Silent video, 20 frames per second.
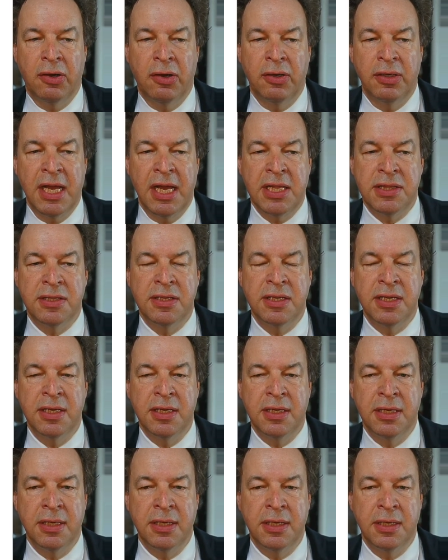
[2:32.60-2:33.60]
at
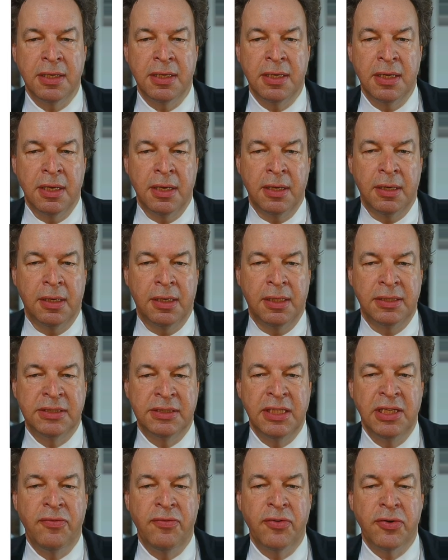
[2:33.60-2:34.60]
the
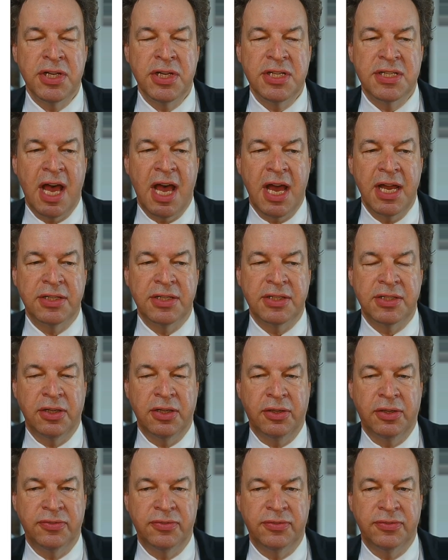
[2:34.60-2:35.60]
delivery site
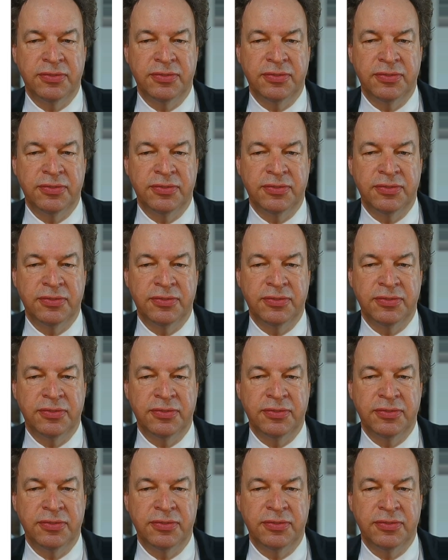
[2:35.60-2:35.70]
of